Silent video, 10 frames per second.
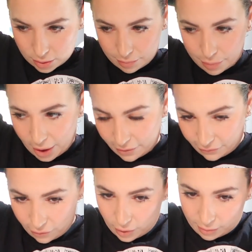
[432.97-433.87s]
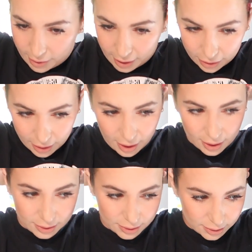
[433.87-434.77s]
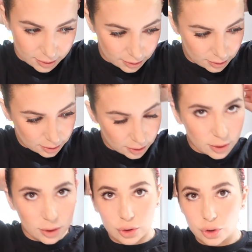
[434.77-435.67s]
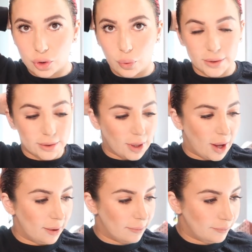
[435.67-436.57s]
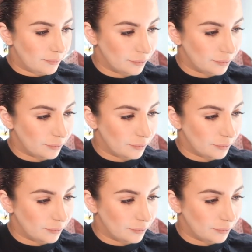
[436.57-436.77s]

bun form like this. Just twist it up.